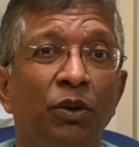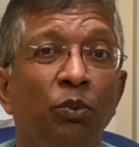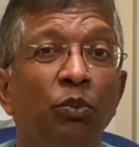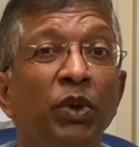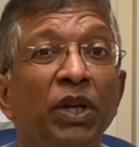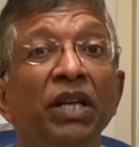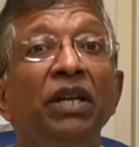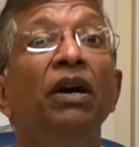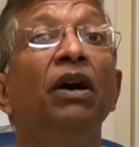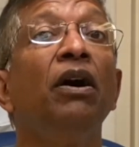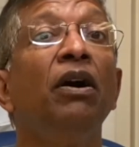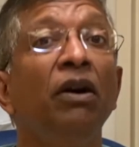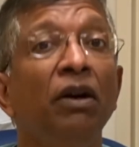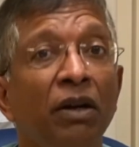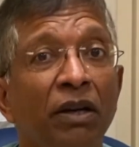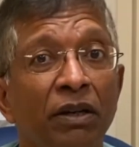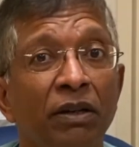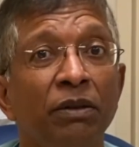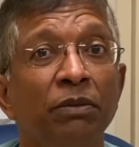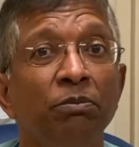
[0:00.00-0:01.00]
We
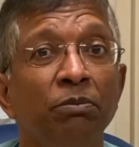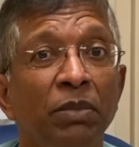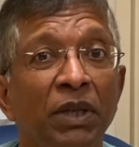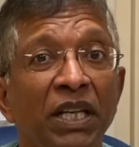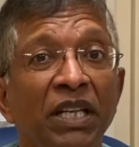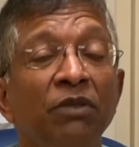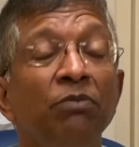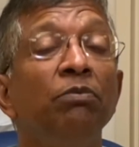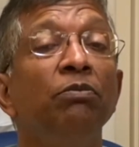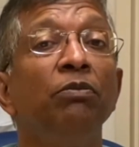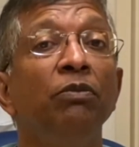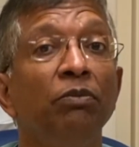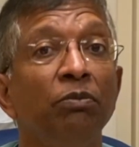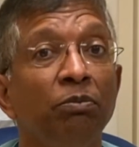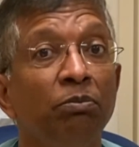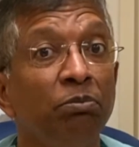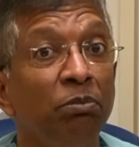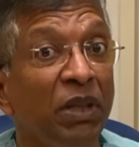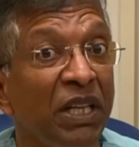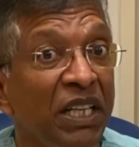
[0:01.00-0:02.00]
are,
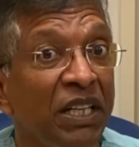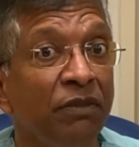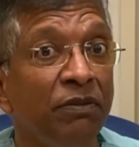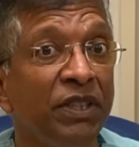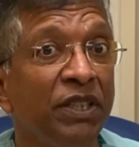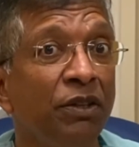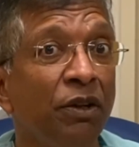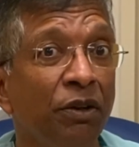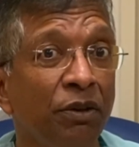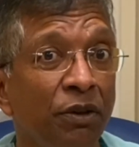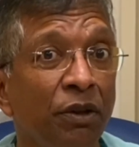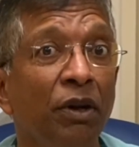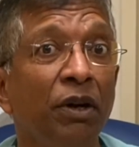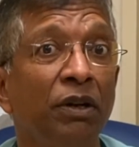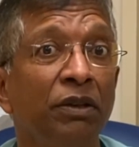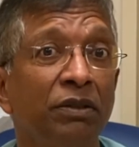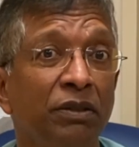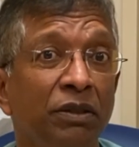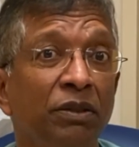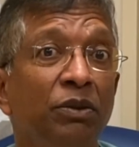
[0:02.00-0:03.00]
believe it or
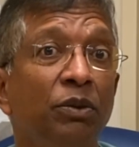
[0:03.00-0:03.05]
not,